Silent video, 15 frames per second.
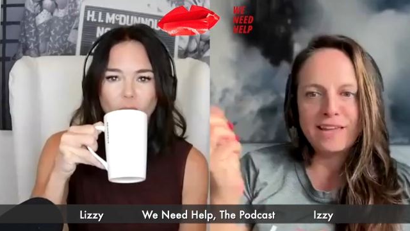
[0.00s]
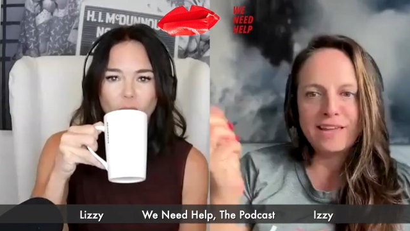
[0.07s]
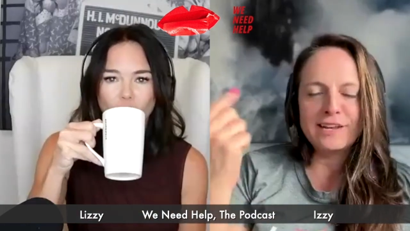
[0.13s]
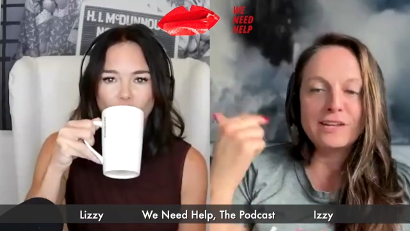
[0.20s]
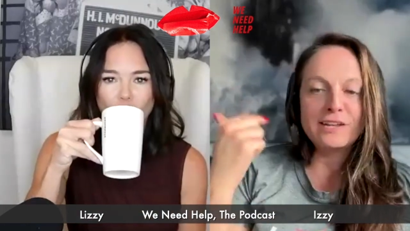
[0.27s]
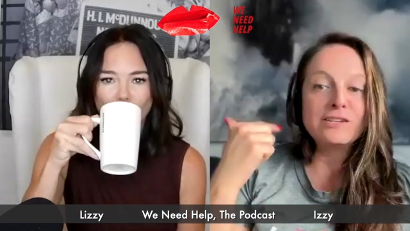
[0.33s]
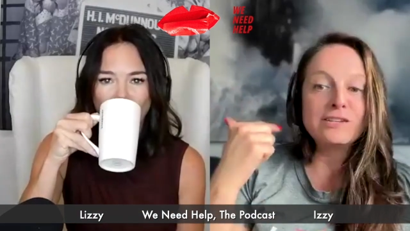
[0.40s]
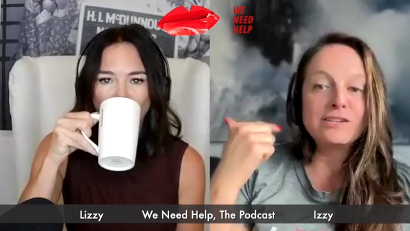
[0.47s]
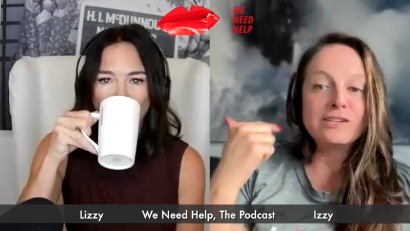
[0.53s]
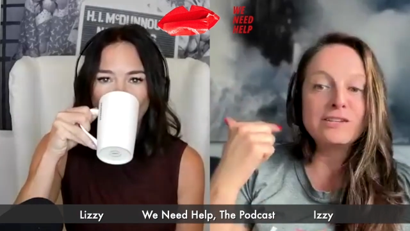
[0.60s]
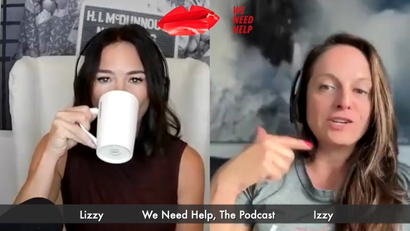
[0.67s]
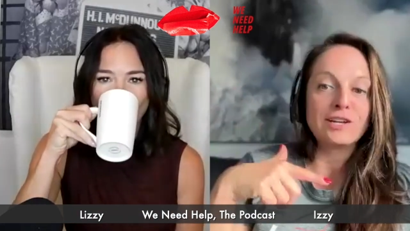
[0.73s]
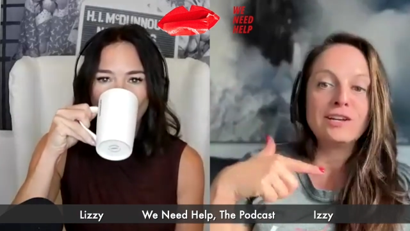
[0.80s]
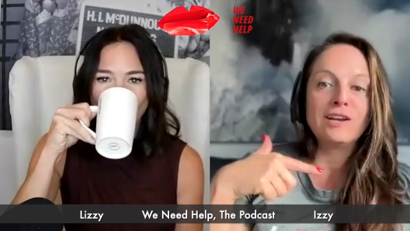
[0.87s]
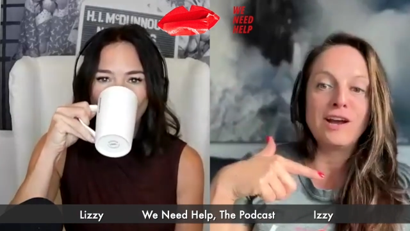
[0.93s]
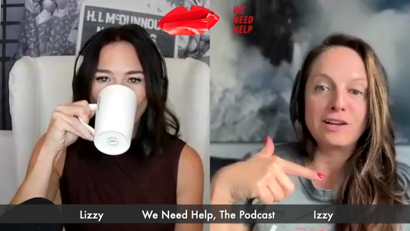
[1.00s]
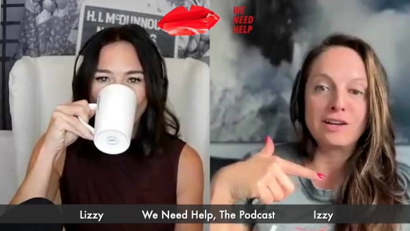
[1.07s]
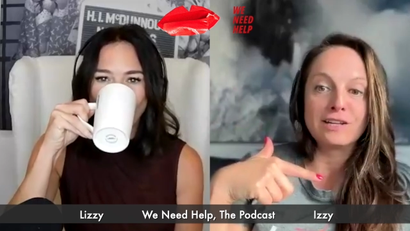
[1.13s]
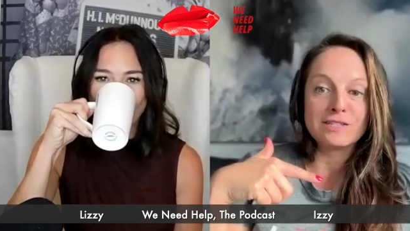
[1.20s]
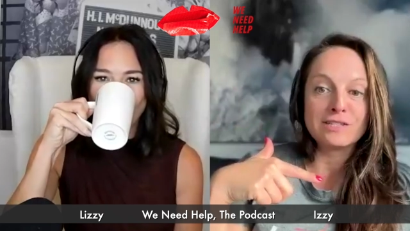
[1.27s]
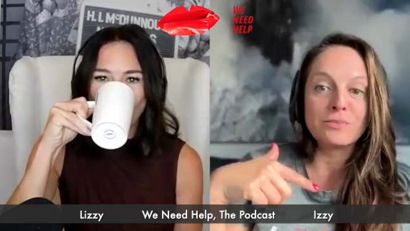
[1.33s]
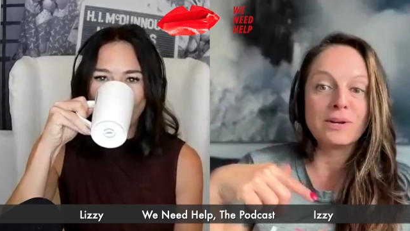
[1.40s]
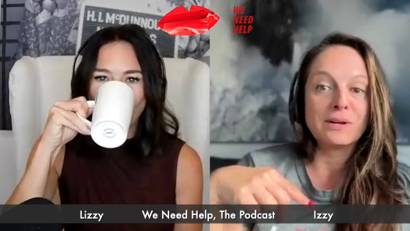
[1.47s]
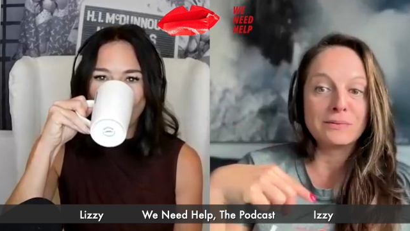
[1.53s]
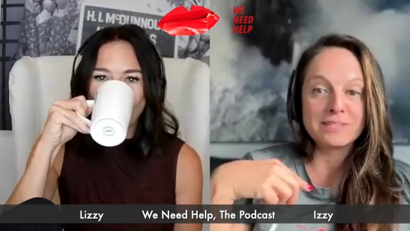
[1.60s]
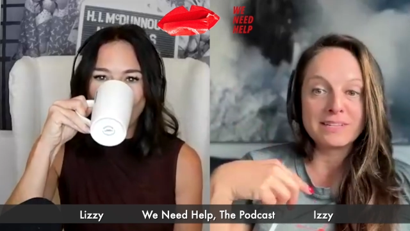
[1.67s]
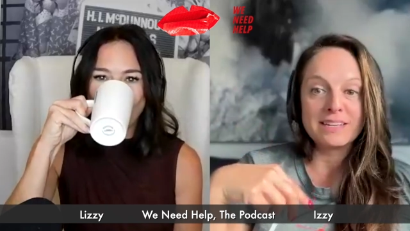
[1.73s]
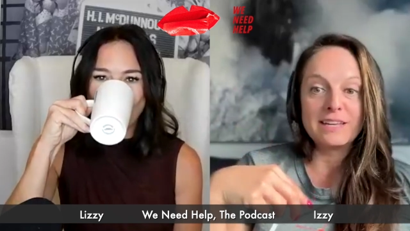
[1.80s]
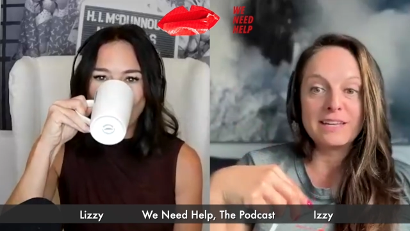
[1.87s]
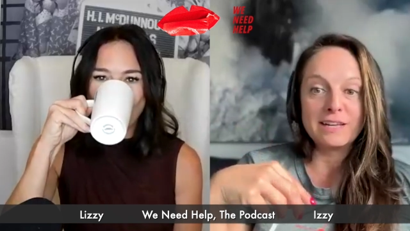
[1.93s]
Speaker 1: getting chicken nuggets when I was
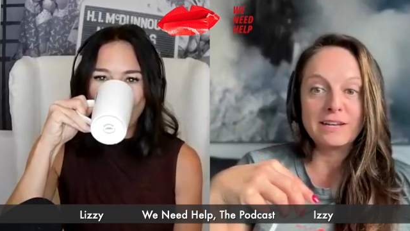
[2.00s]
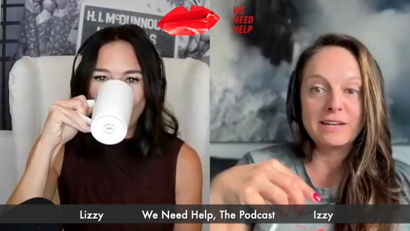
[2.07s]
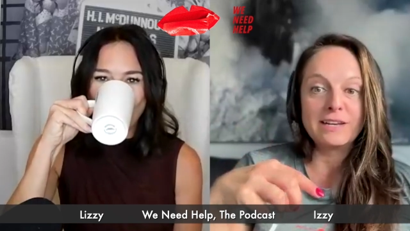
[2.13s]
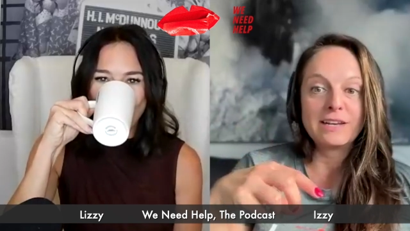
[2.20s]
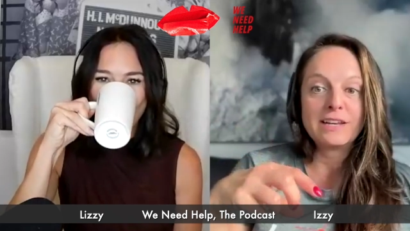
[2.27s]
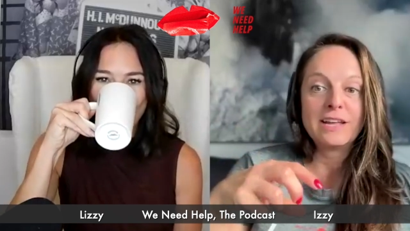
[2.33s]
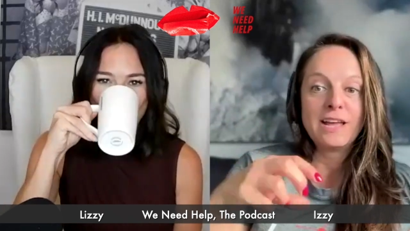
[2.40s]
a kid.